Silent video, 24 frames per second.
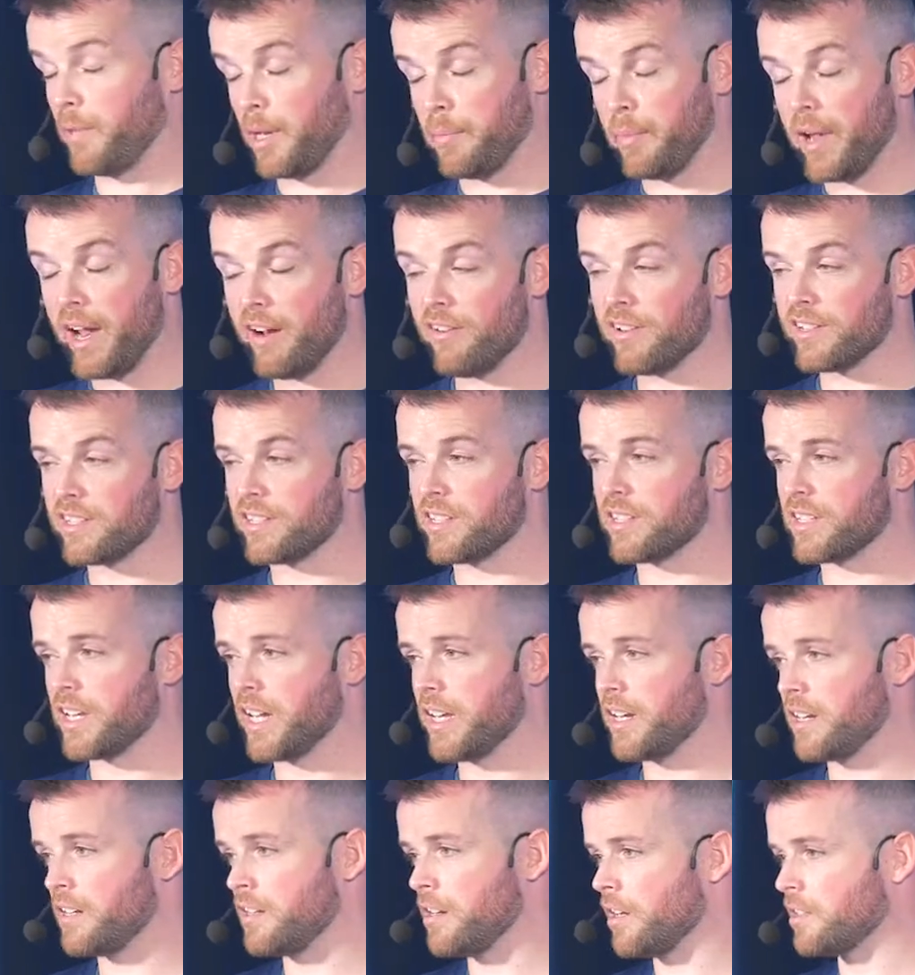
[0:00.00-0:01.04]
my parents
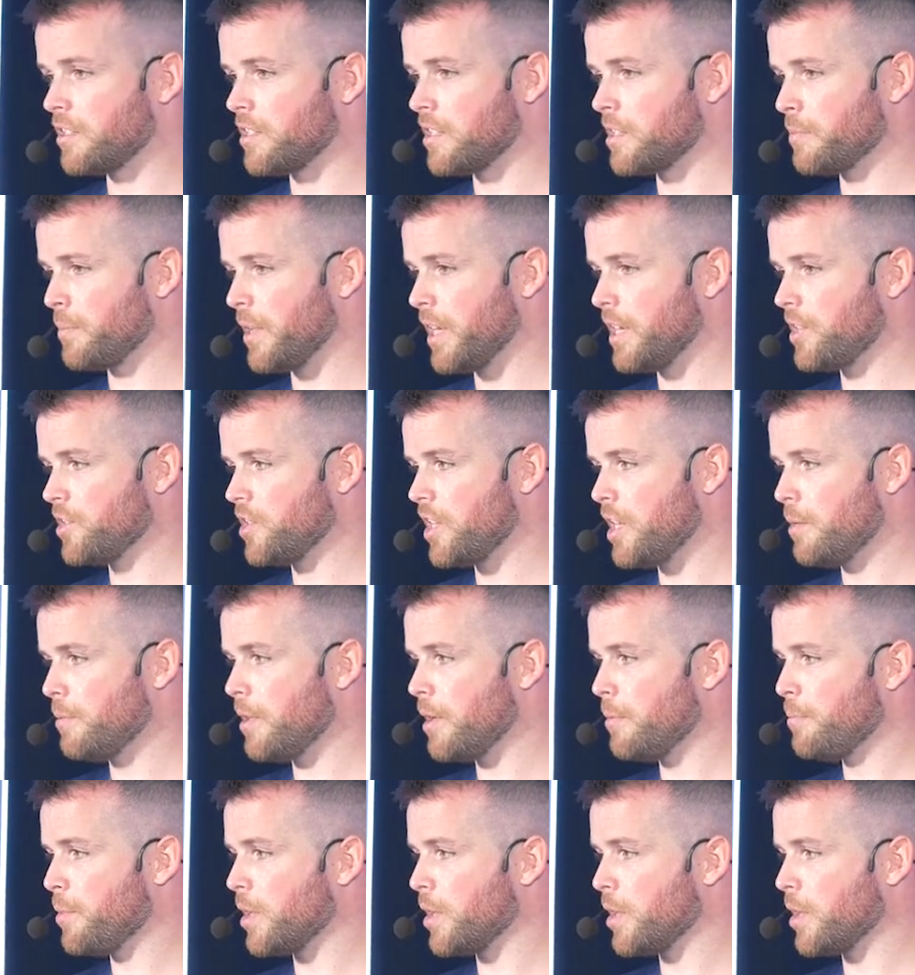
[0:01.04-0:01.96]
decided not to spay Sheba